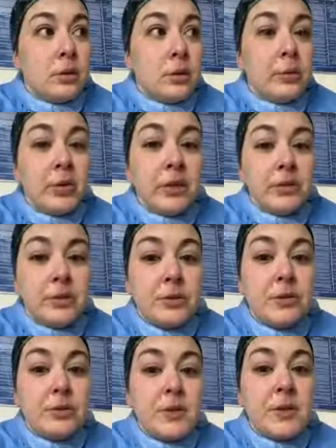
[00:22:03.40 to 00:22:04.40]
I mean, there's
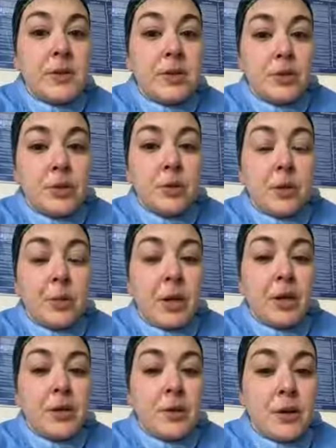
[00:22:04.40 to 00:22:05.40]
no reason you should be
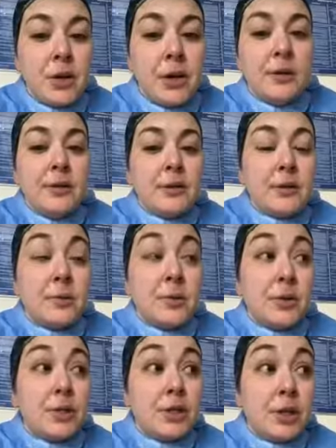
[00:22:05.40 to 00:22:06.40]
managing a dialysis
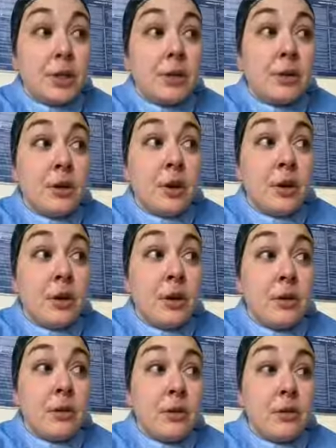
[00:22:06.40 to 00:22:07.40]
machine
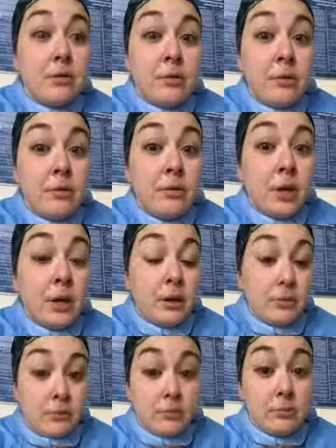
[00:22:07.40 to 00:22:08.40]
never knowing
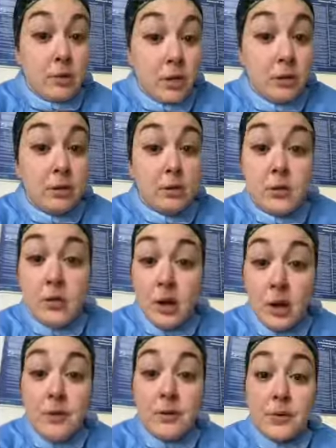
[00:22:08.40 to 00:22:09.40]
how to use a
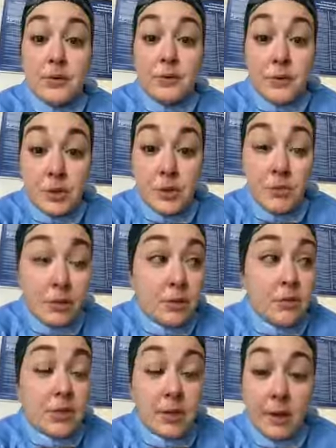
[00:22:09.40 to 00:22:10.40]
dialysis machine when
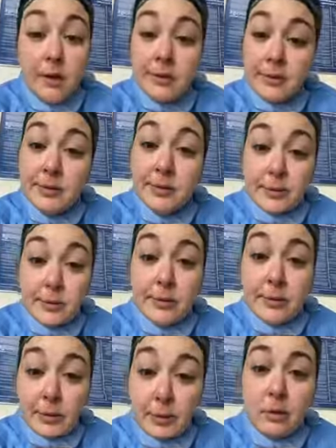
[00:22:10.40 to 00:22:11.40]
there's a dialysis
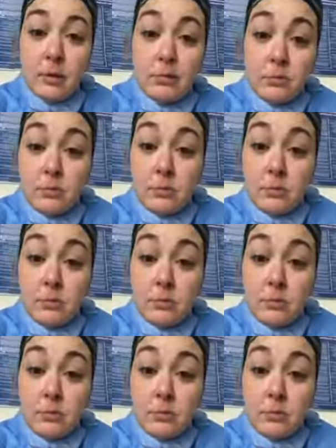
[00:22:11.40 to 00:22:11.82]
nurse in there.